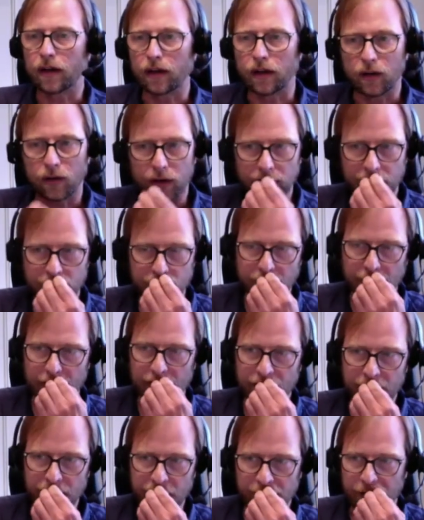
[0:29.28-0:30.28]
green
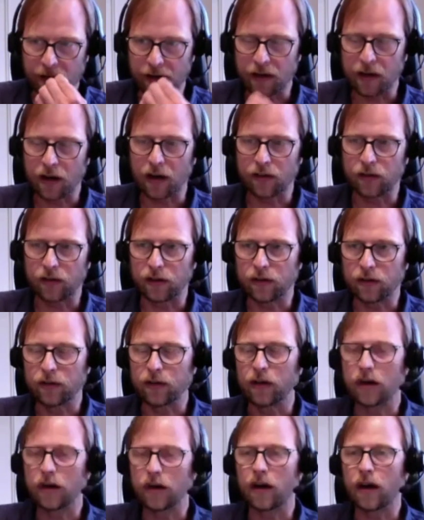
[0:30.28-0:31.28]
spaces and other
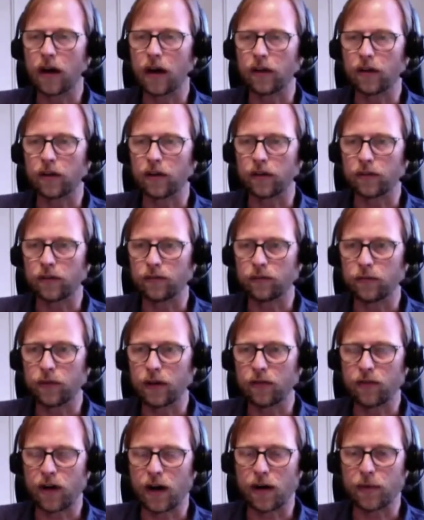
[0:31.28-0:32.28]

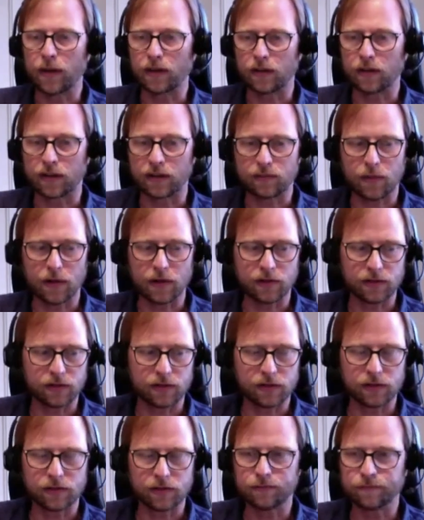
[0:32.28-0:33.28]
environmental
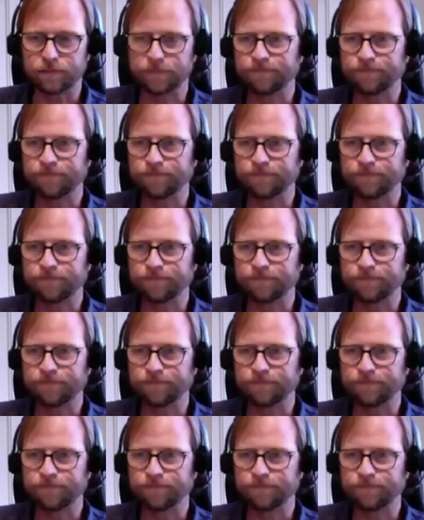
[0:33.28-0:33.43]
exposures.